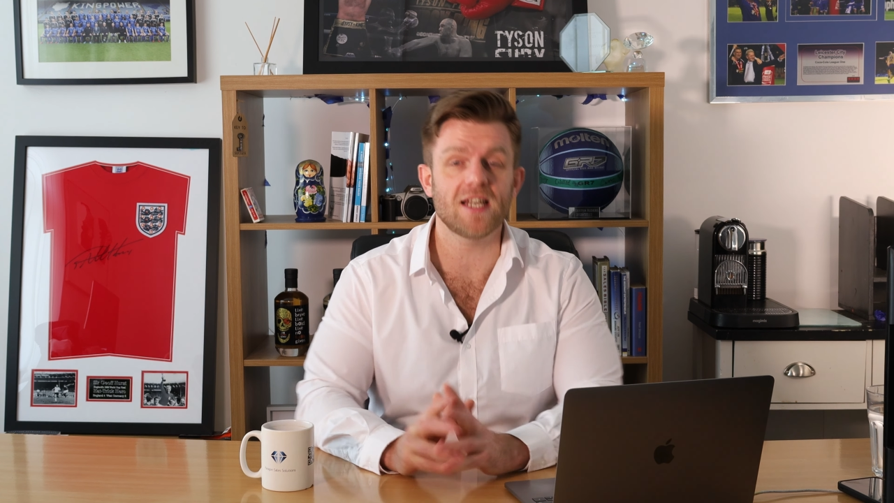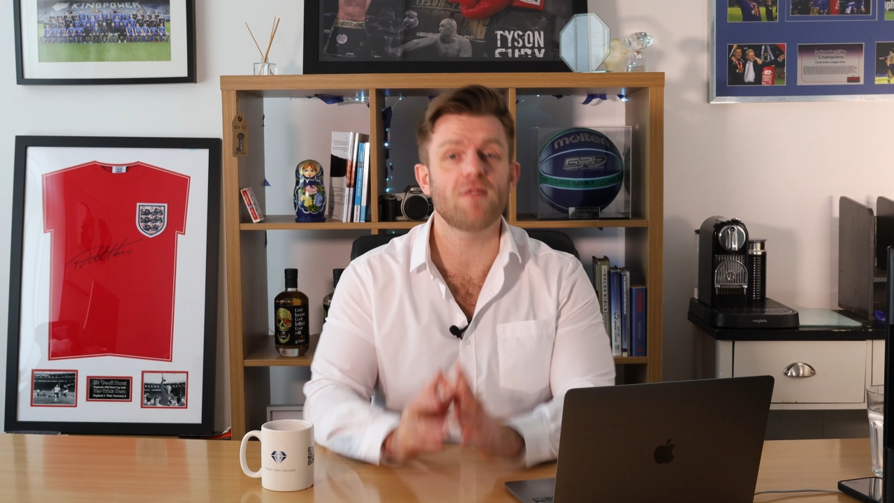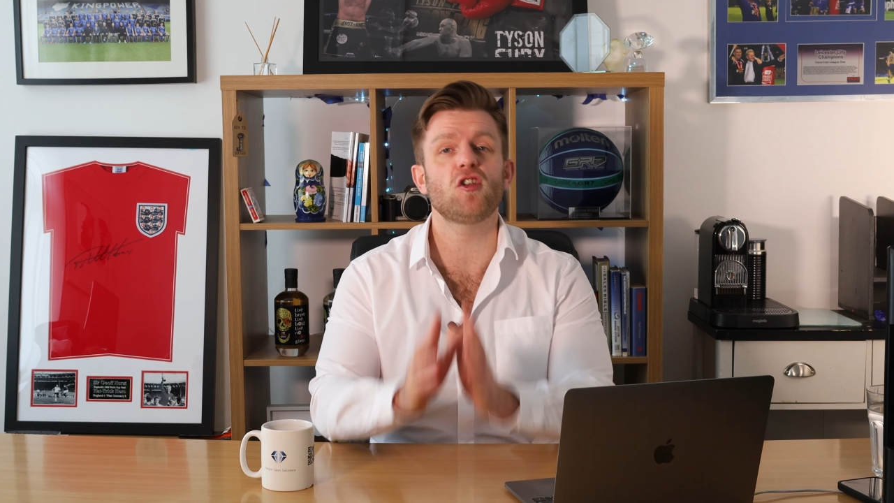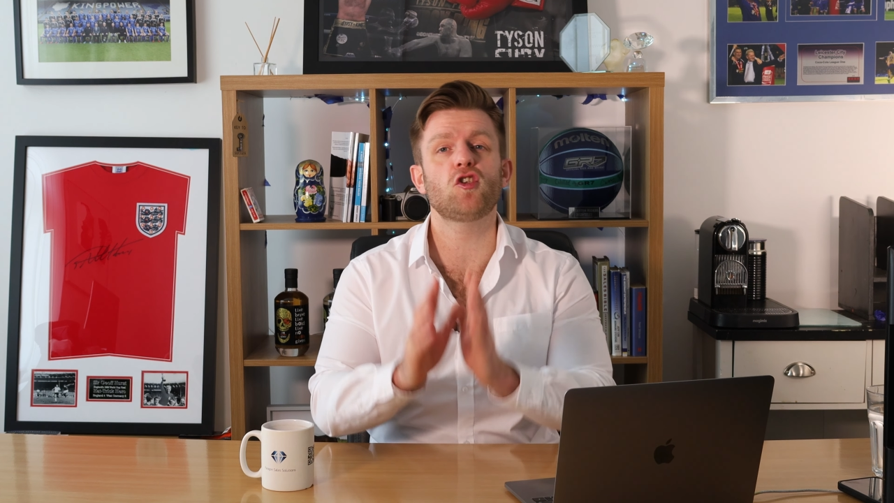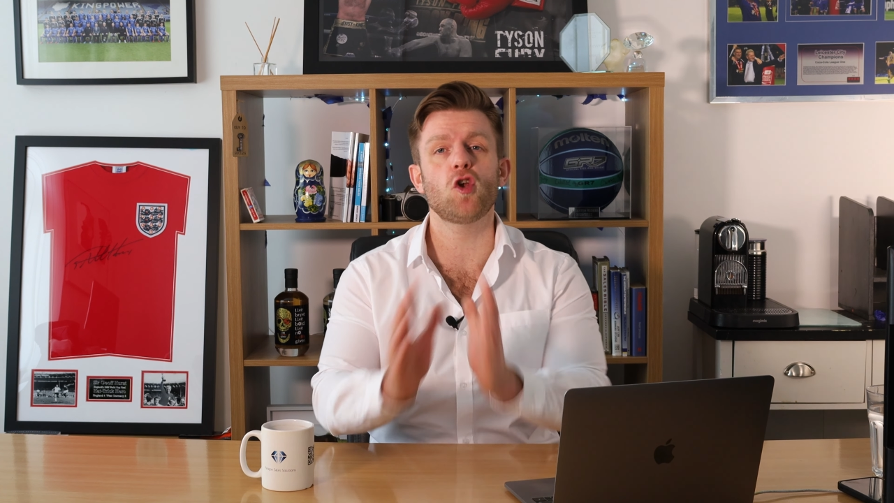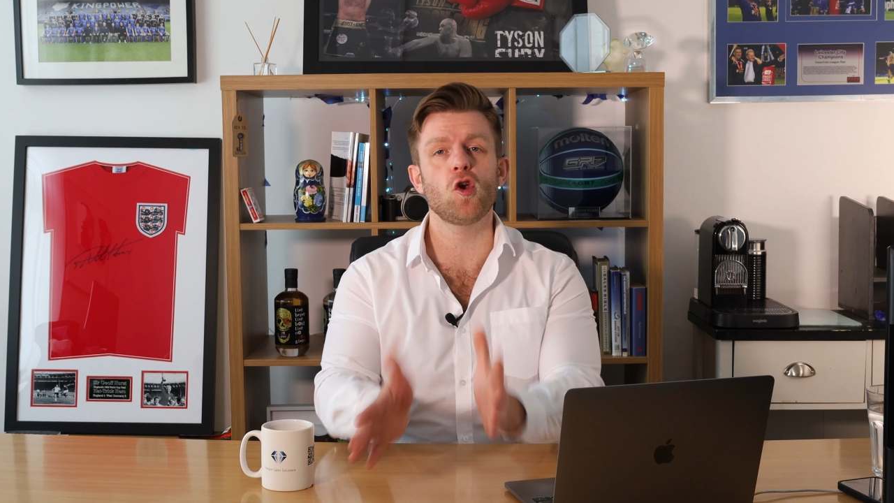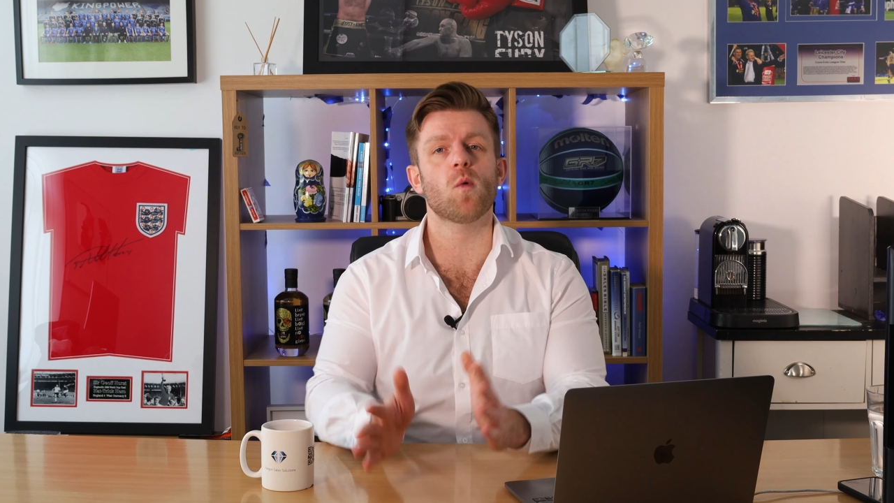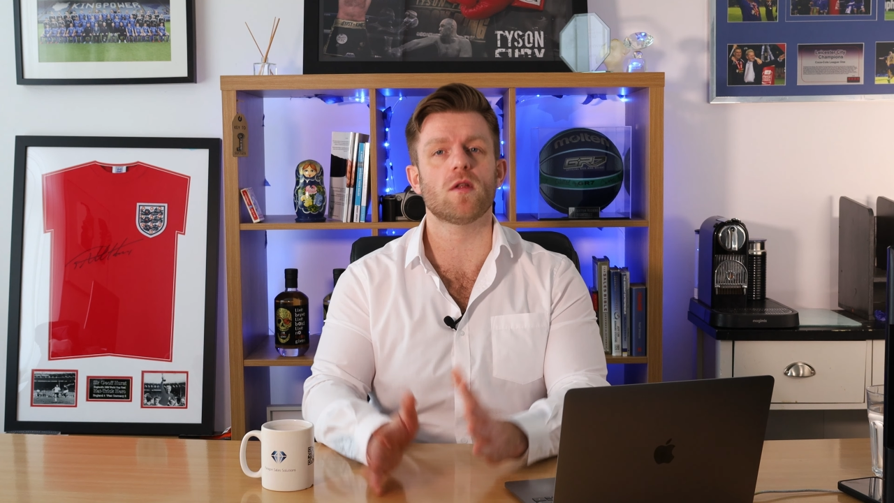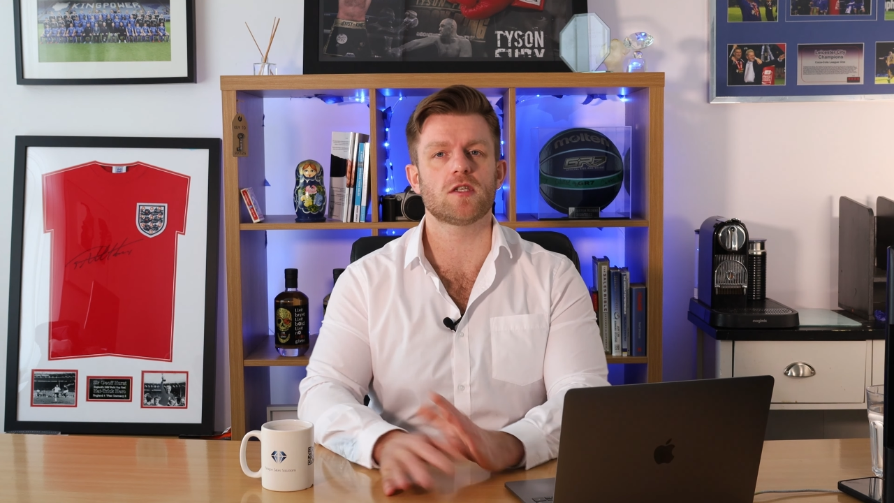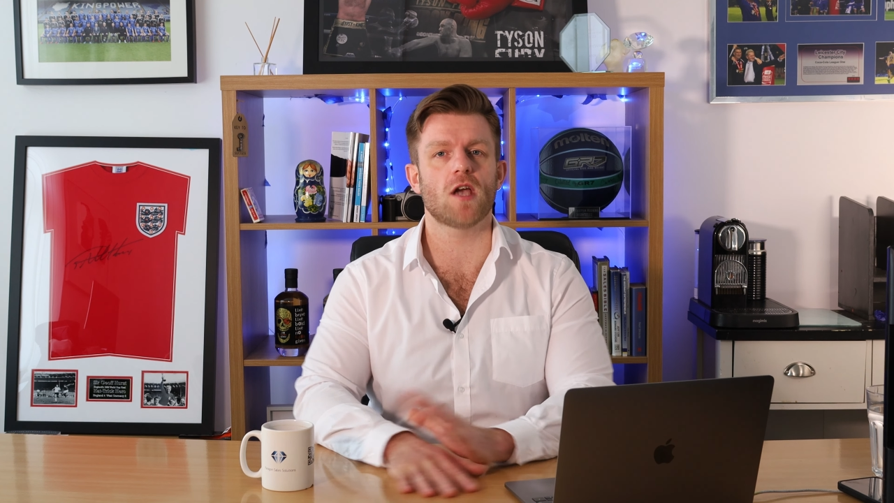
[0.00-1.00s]
and if you do
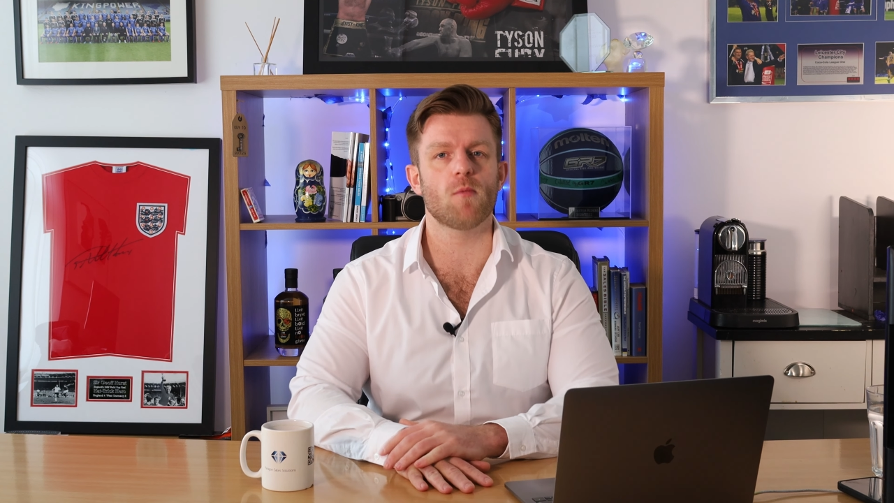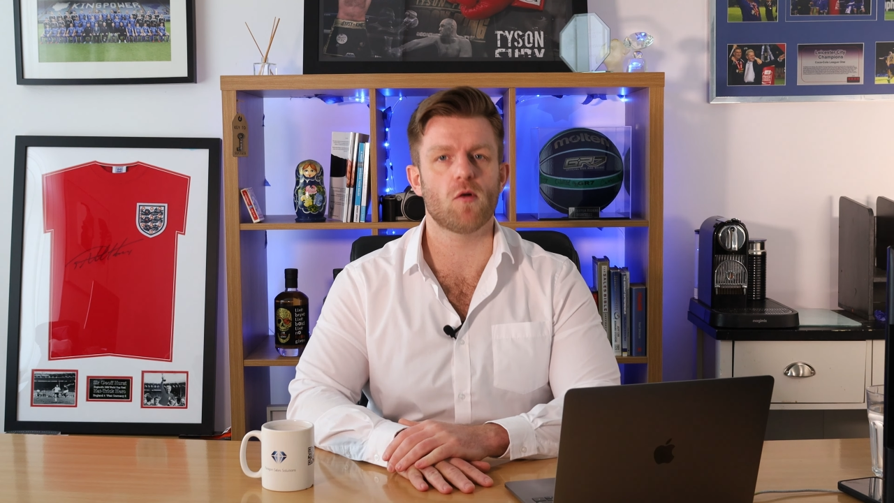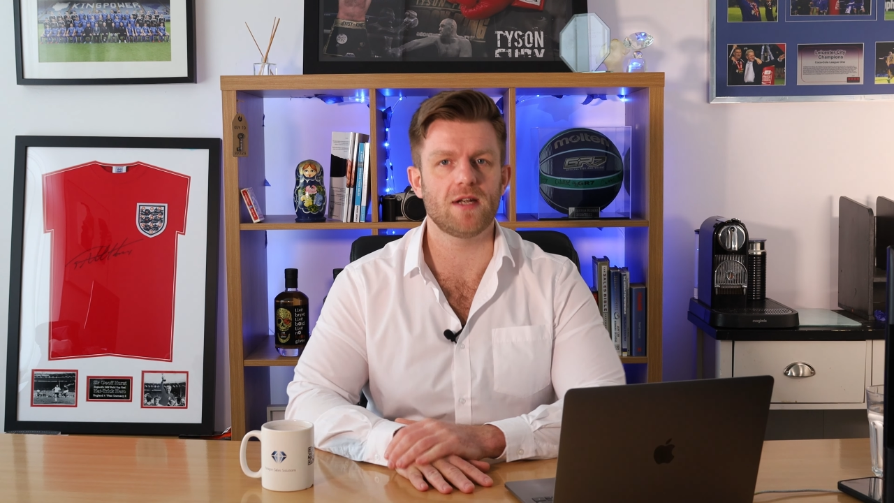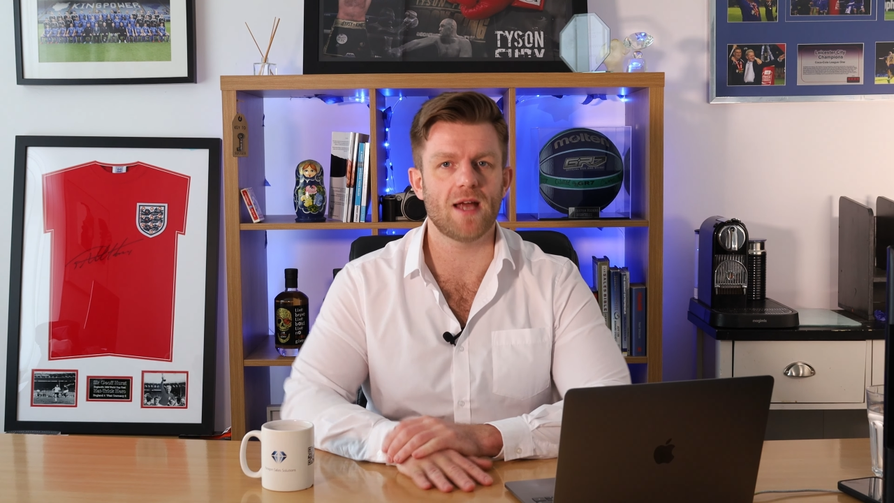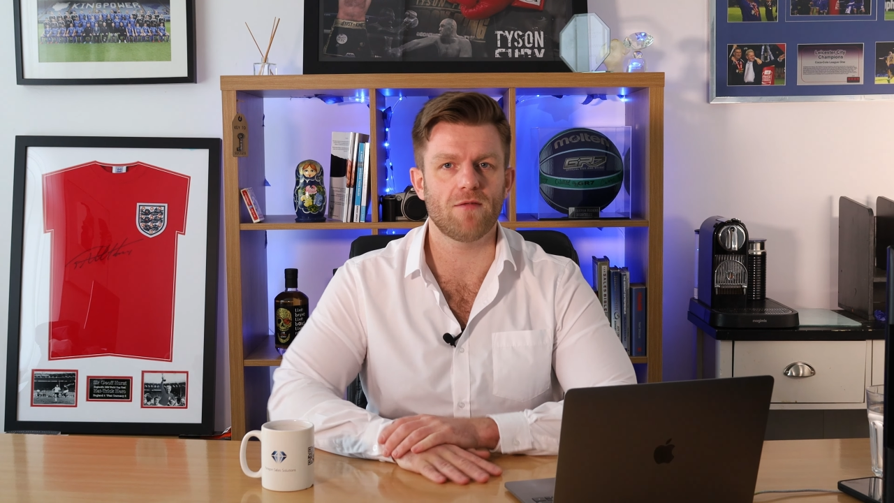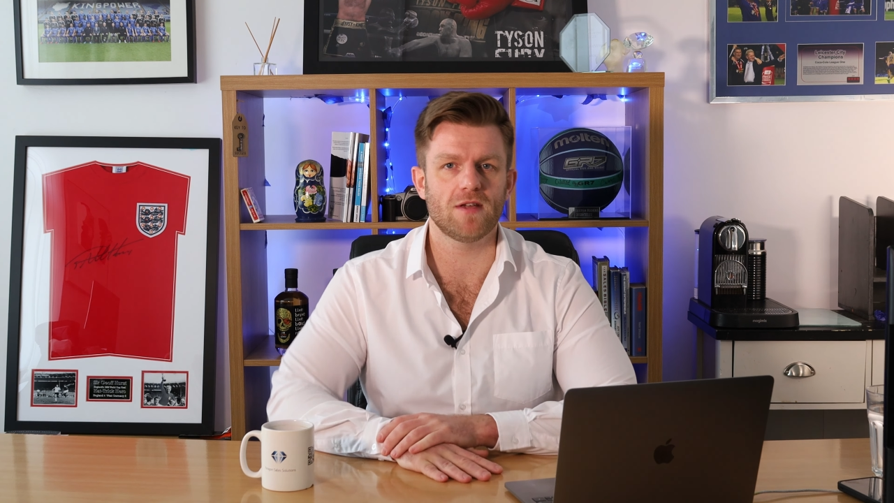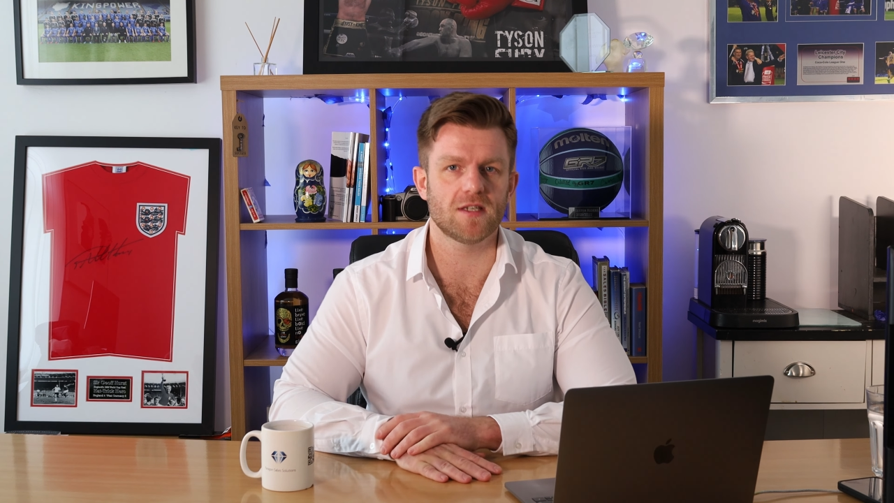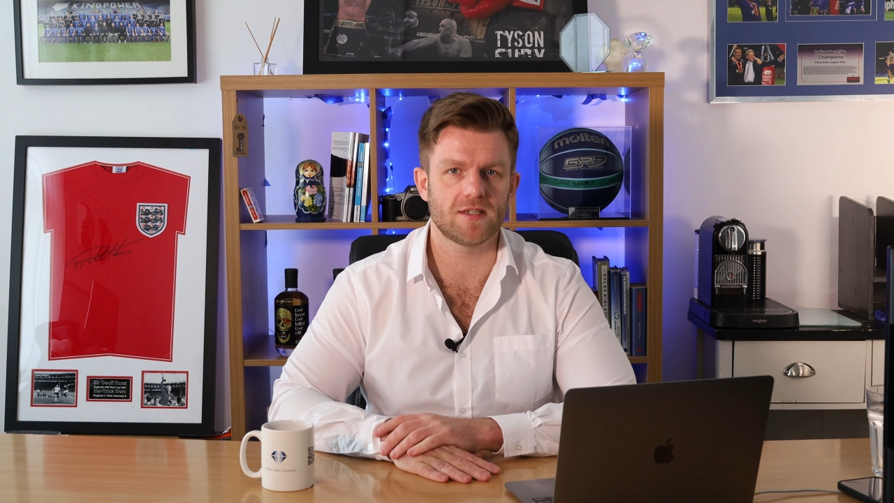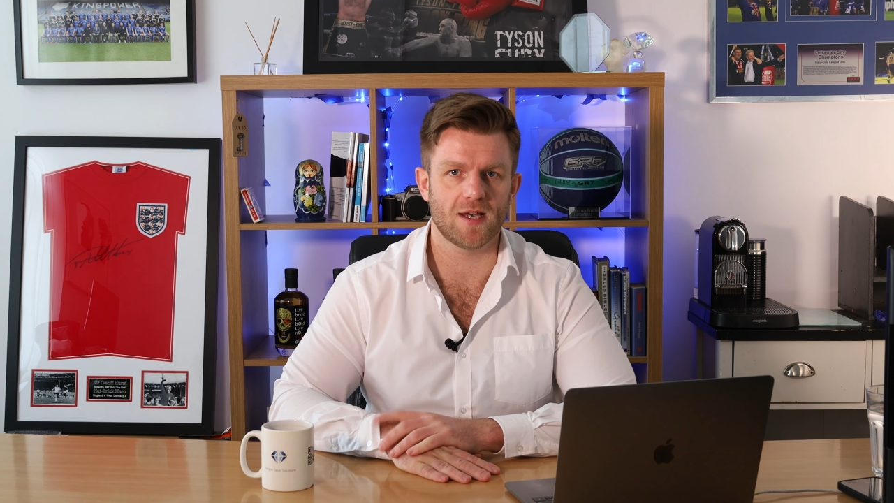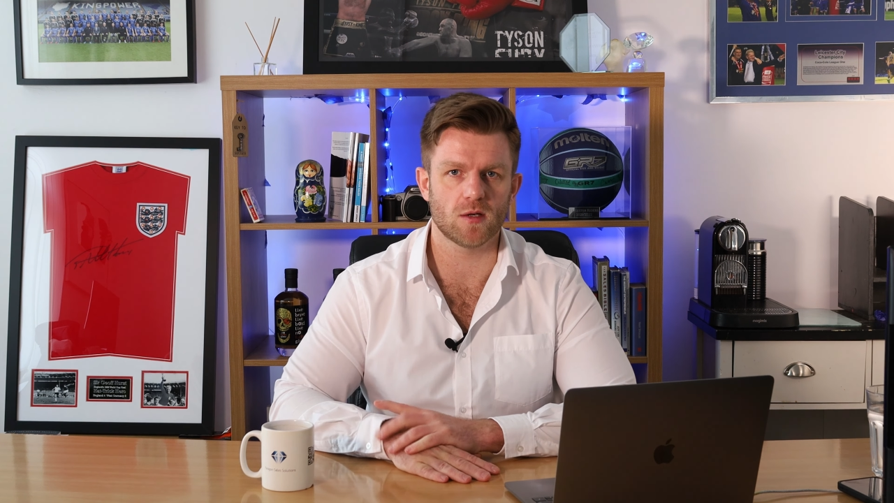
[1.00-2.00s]
want to go more in depth
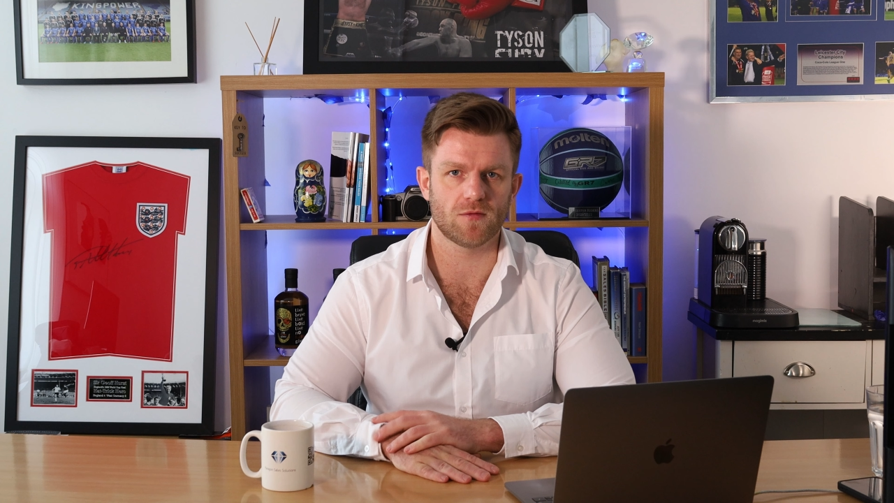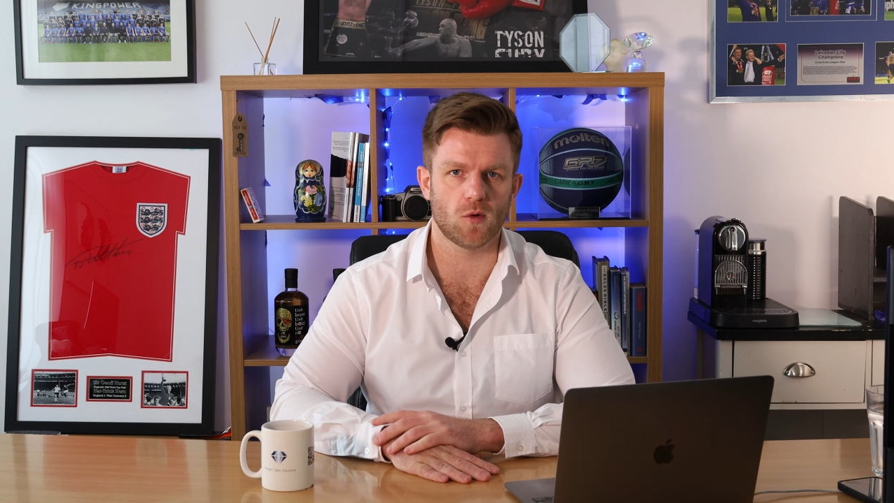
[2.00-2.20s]
into sales